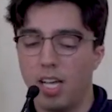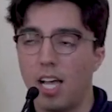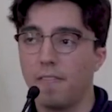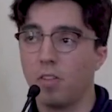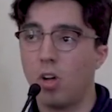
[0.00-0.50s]

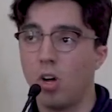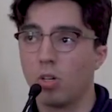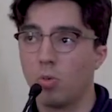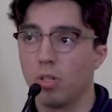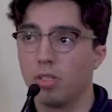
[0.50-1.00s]
I feel
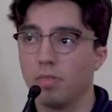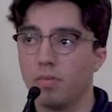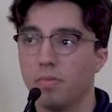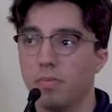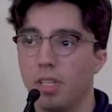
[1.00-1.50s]

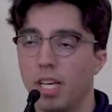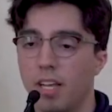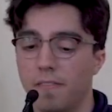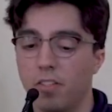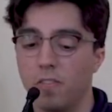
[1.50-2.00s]
awkward and
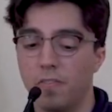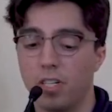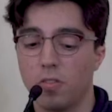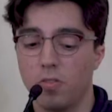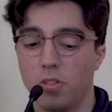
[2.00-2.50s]
I feel
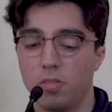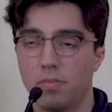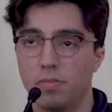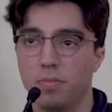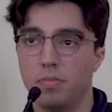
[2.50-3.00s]

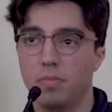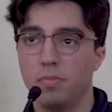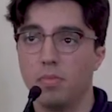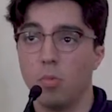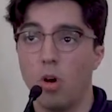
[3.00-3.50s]
fearful.
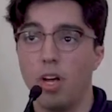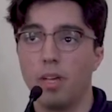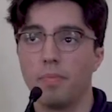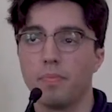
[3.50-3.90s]
Why?